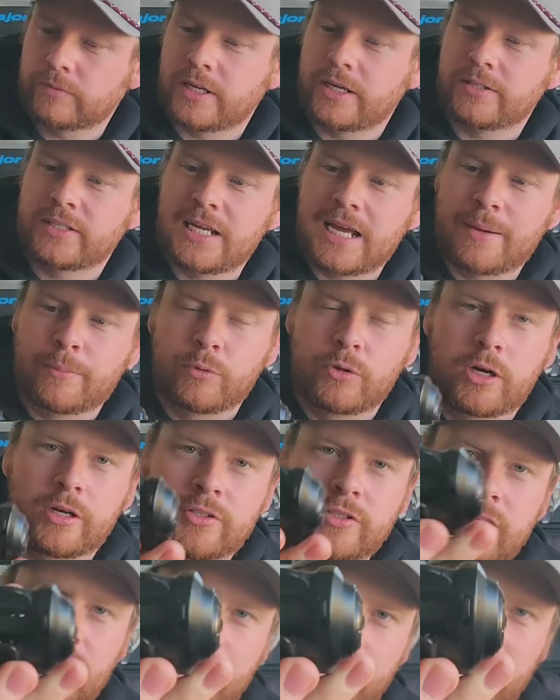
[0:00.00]
there's the Abu
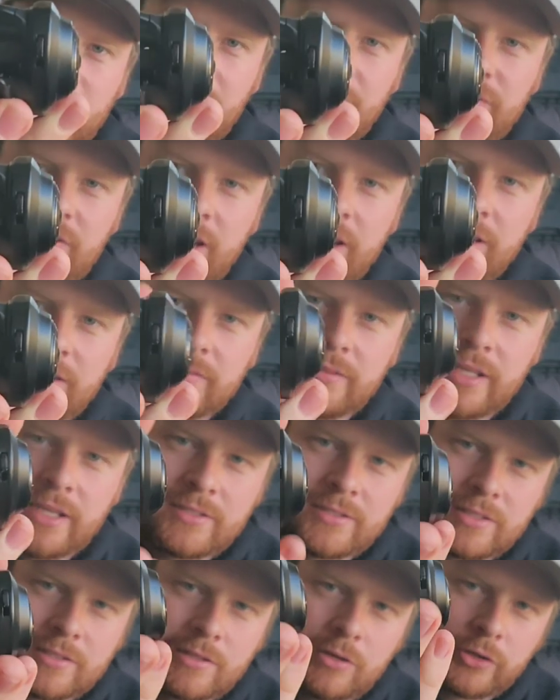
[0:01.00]
Garcia BF8,
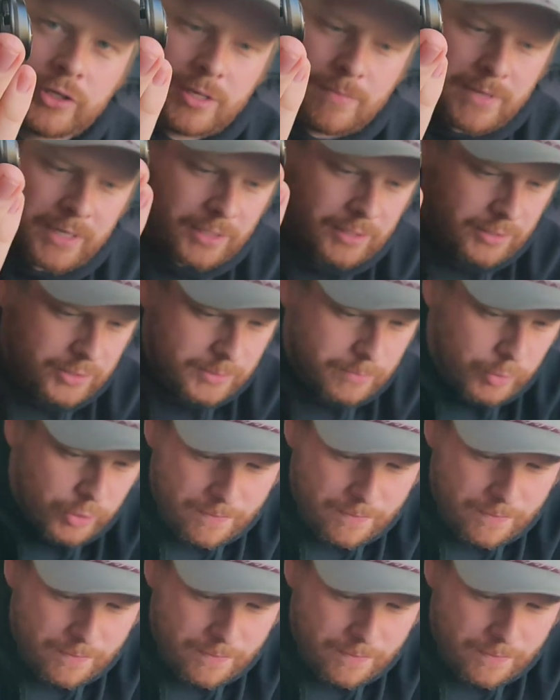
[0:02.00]
there's its locking mechanism